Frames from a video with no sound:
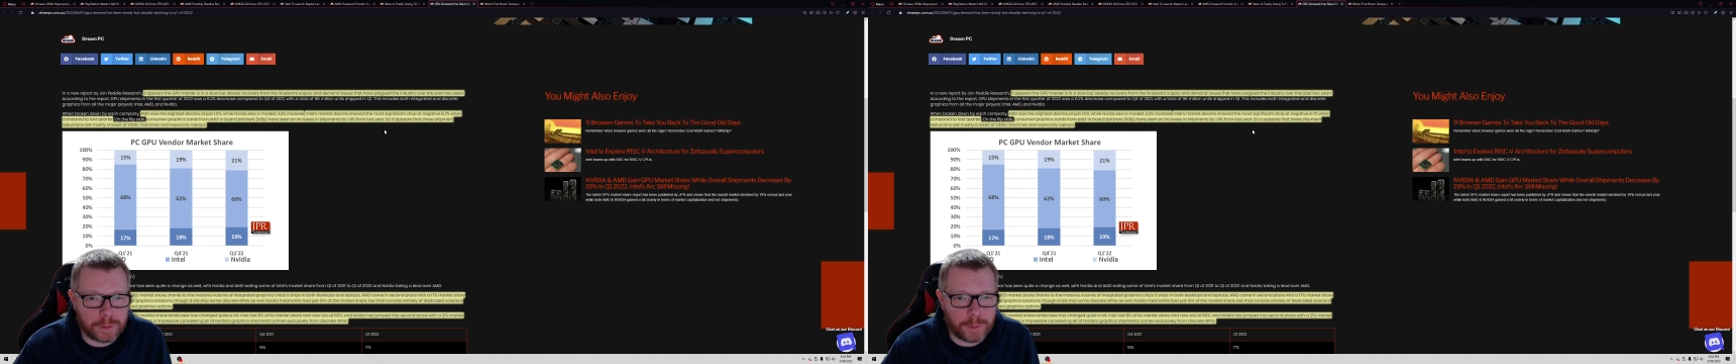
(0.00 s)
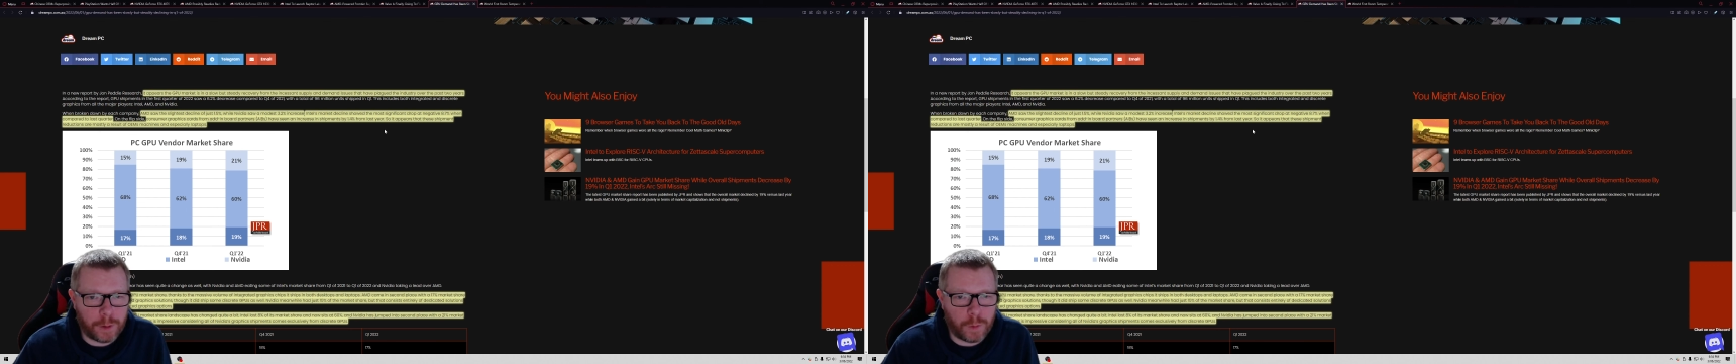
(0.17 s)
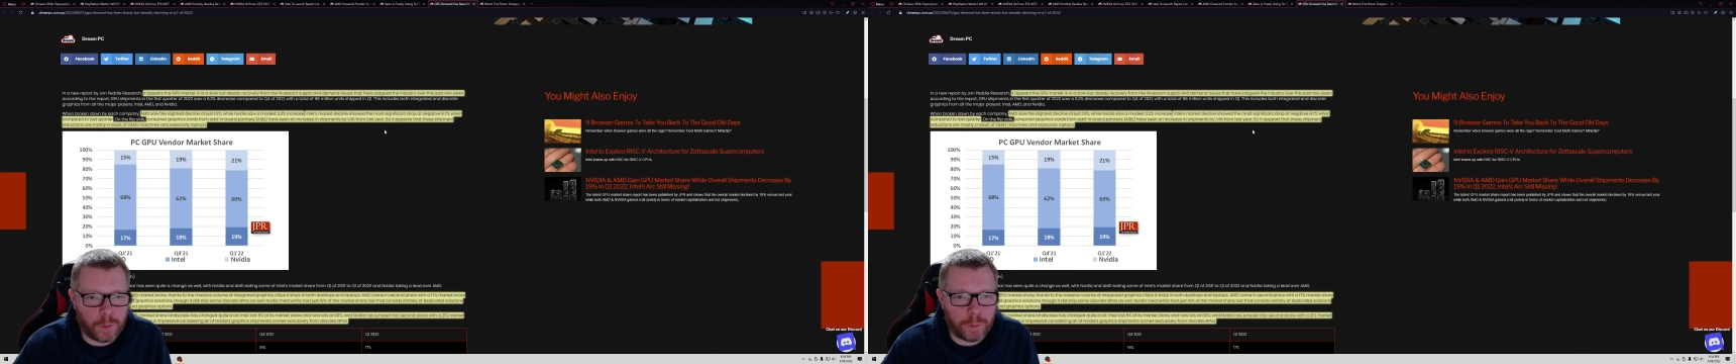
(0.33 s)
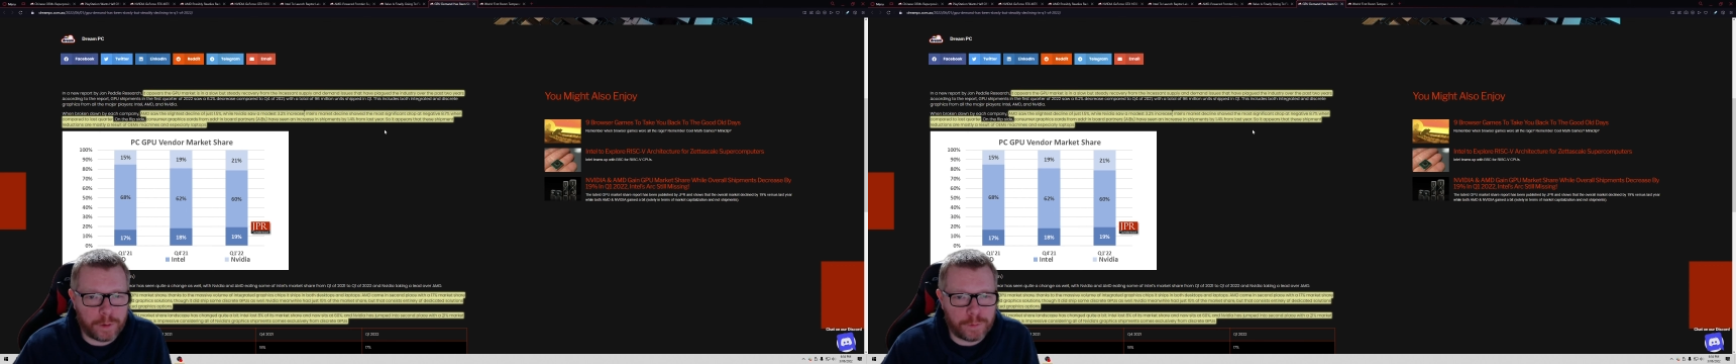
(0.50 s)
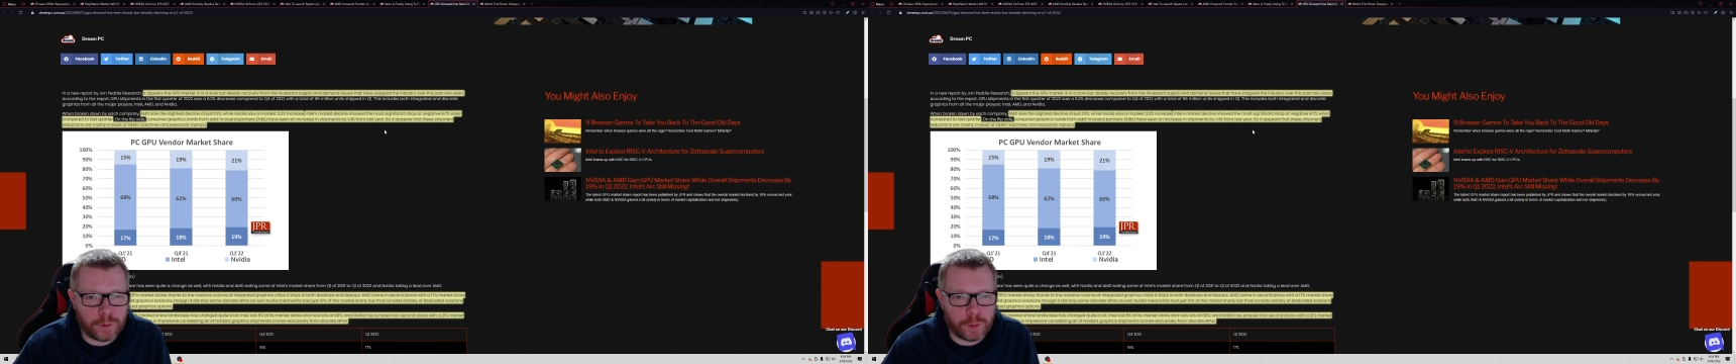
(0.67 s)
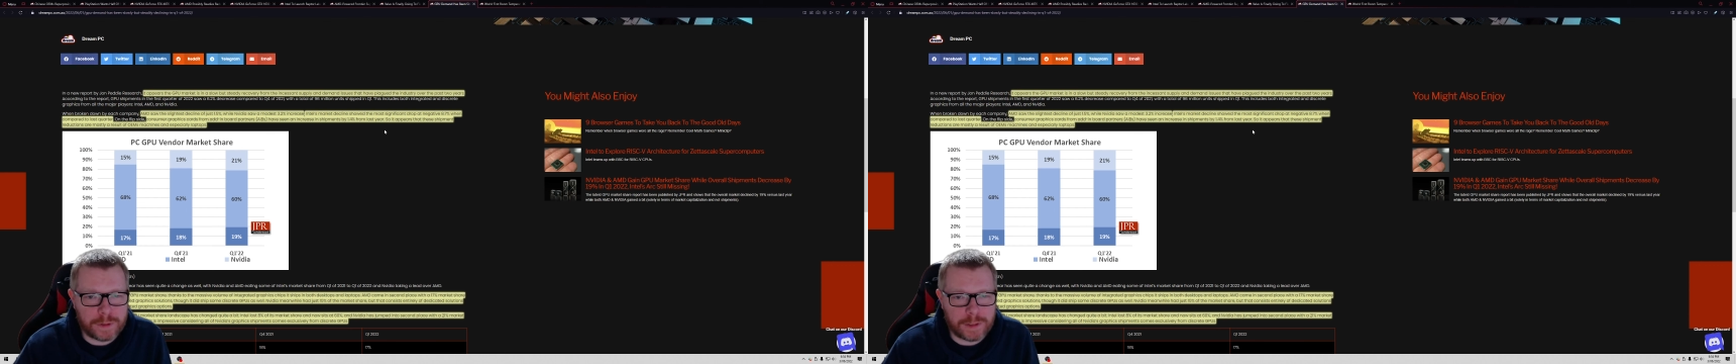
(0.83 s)
by
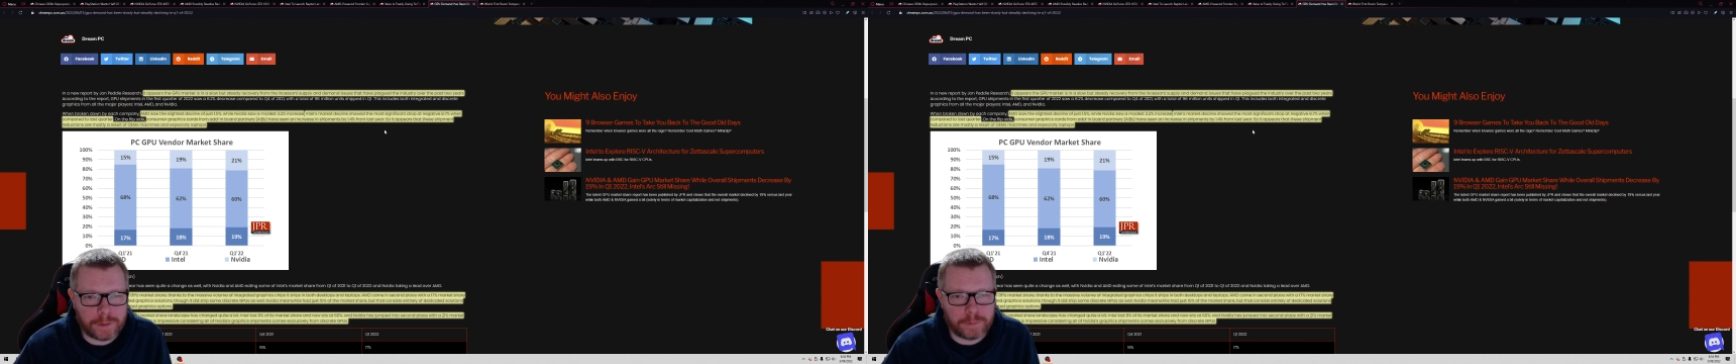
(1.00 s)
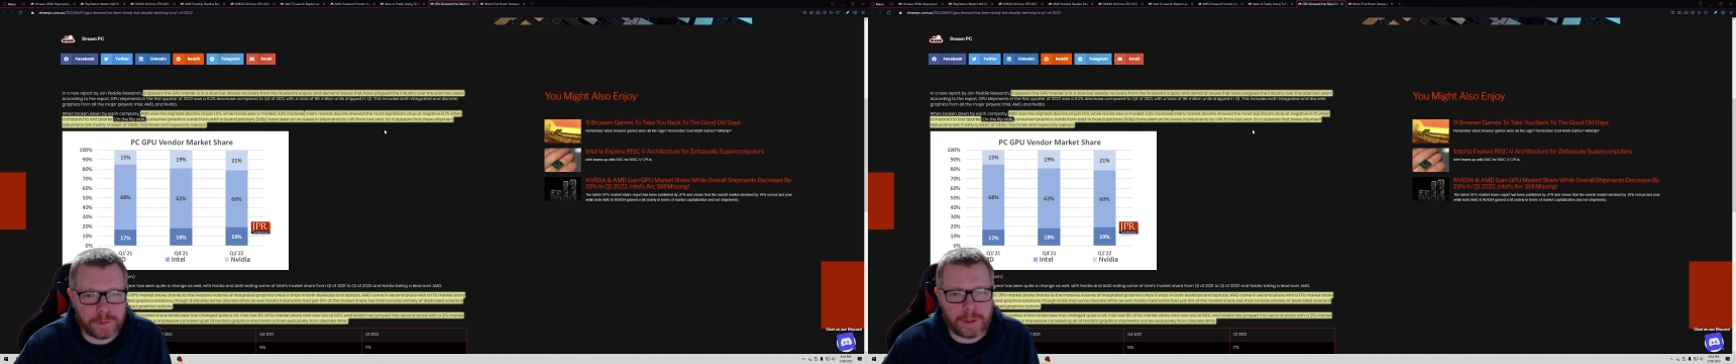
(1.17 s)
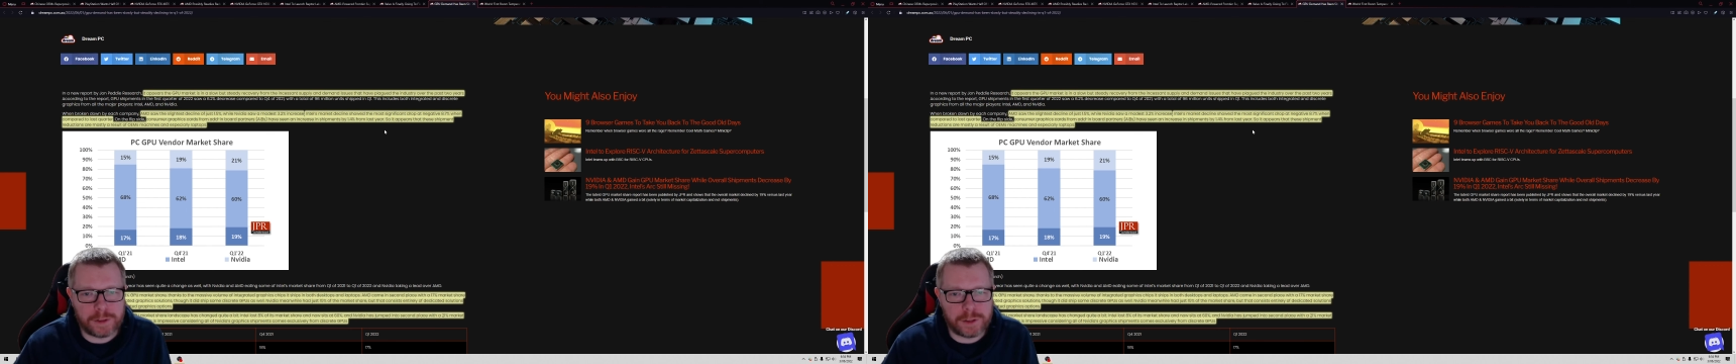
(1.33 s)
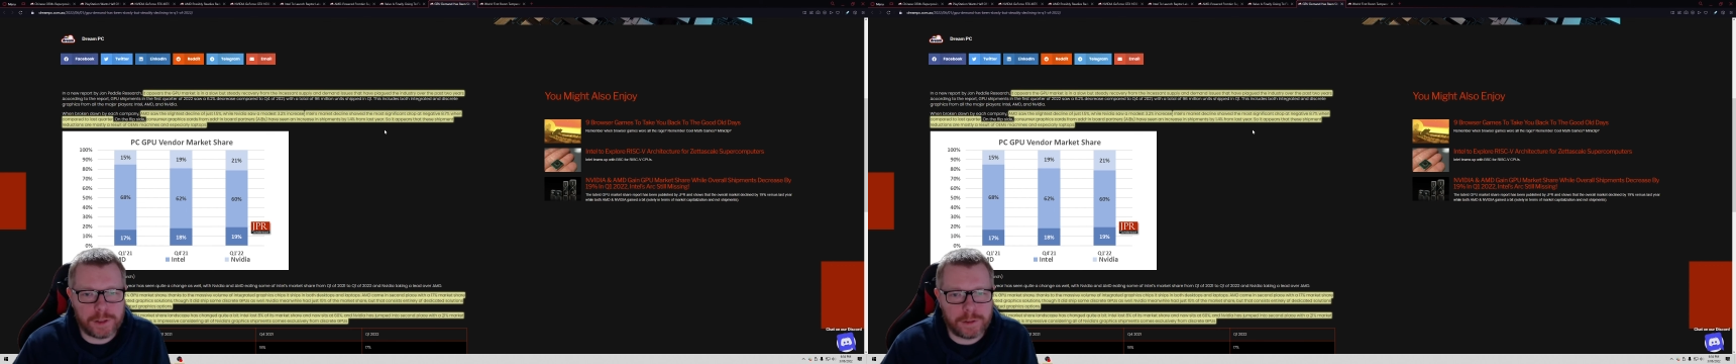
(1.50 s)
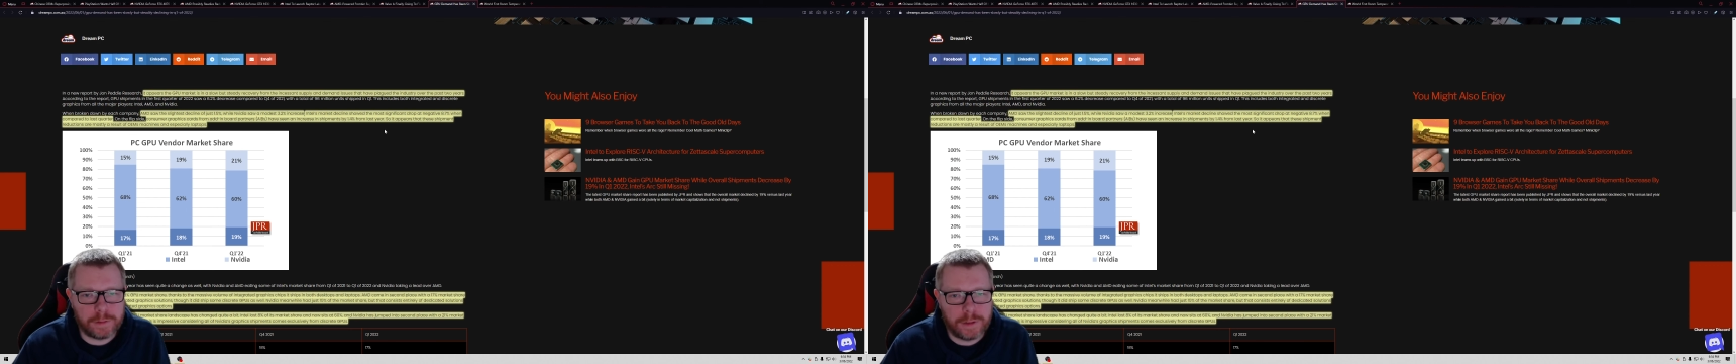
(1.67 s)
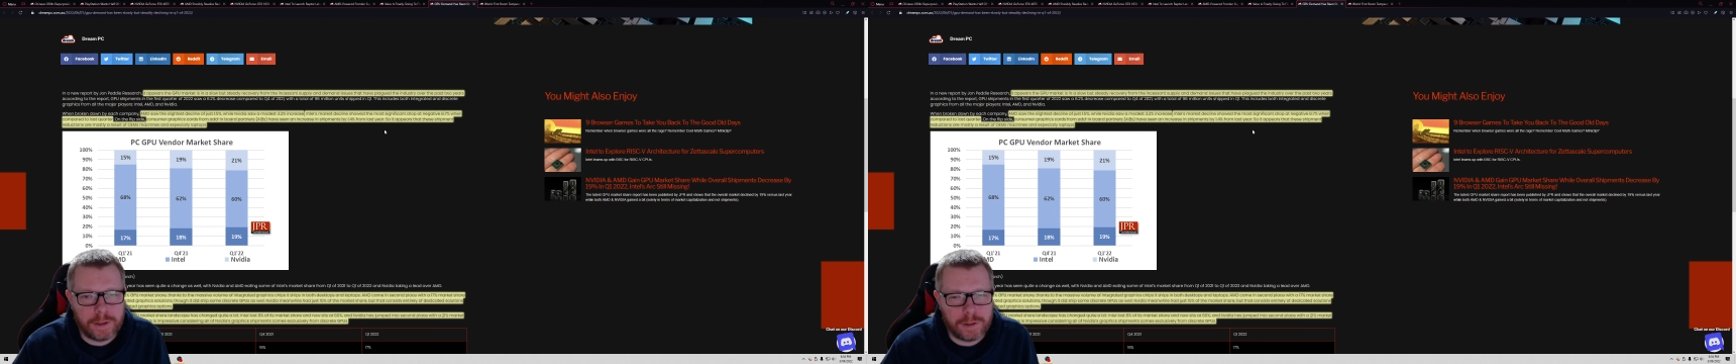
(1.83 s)
1.4% from last year,